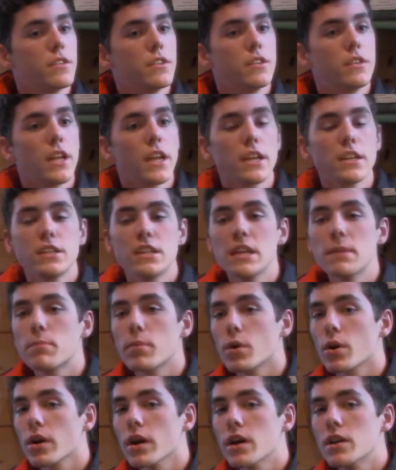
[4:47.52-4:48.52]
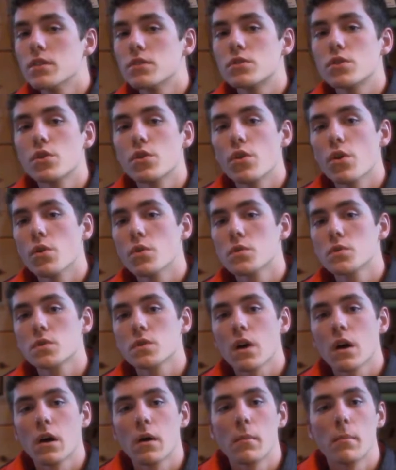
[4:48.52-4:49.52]
dig deeper into those
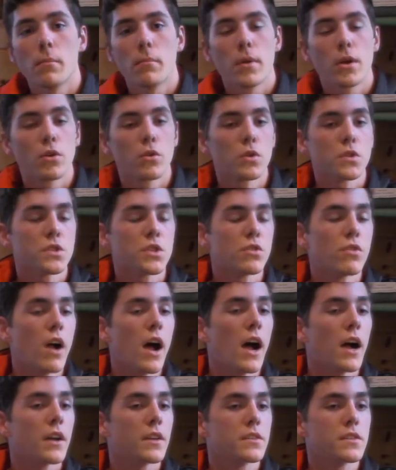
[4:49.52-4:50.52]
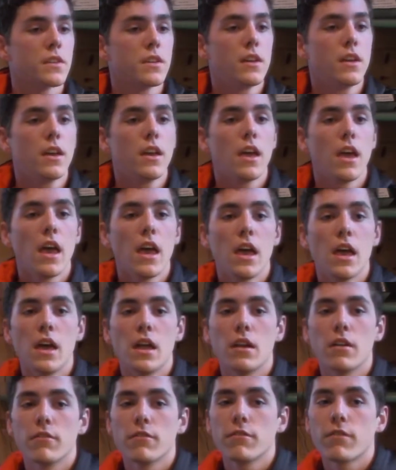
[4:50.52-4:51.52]
minerals and rocks
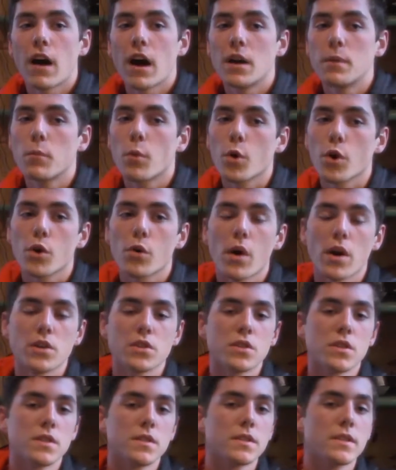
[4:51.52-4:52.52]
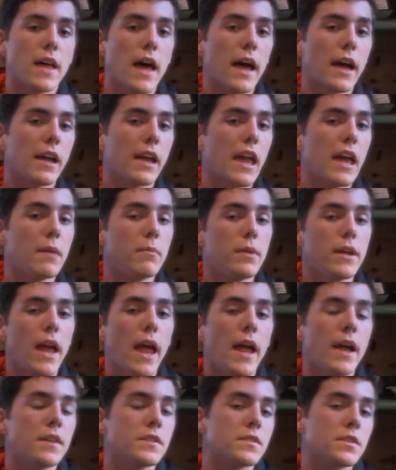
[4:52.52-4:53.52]
and find more questions that can be
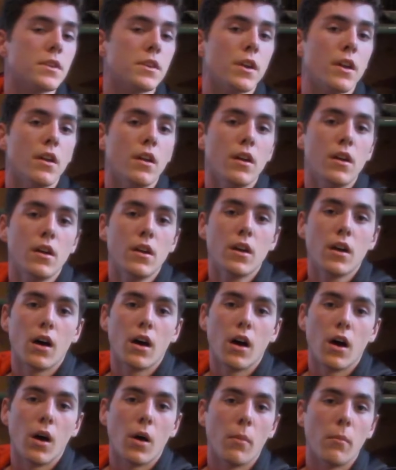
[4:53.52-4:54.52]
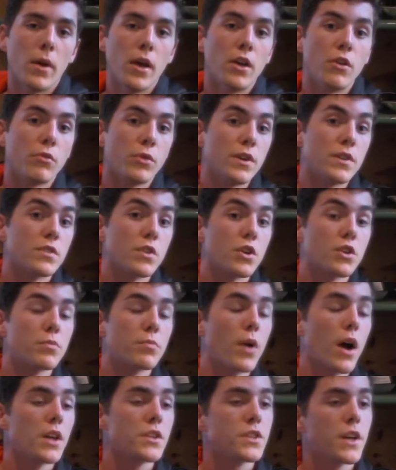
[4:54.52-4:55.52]
answered in research
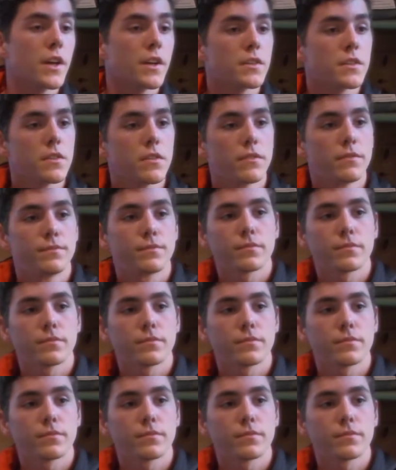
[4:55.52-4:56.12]
projects.